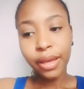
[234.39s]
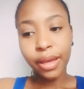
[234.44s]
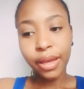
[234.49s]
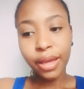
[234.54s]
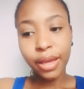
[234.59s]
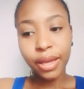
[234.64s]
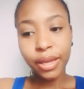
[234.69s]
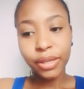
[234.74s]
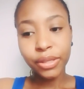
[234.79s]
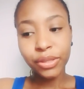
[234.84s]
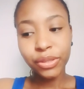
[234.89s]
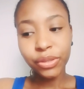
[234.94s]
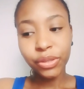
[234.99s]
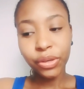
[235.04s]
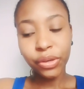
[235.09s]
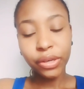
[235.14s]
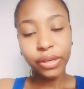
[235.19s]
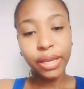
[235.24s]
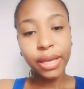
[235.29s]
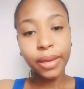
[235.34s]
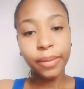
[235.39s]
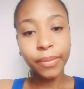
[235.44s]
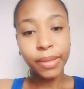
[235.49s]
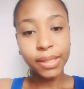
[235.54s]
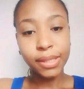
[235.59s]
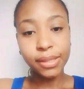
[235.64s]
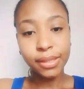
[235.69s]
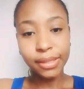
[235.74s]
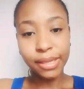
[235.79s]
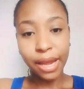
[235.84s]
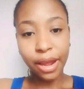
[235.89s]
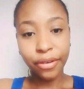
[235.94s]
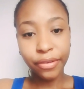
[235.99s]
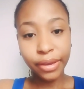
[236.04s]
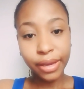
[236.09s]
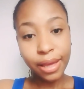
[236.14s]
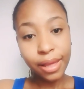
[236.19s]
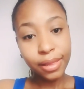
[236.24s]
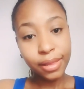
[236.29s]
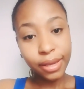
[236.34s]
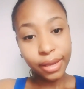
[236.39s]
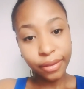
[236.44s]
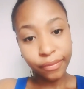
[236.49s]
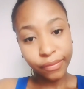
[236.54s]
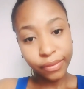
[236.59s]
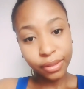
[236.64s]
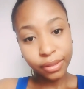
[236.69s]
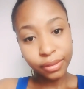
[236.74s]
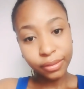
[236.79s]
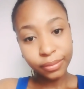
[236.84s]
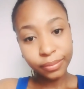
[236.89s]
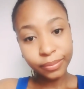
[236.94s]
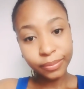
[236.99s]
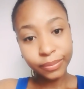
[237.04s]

And her name is Darielle Ava.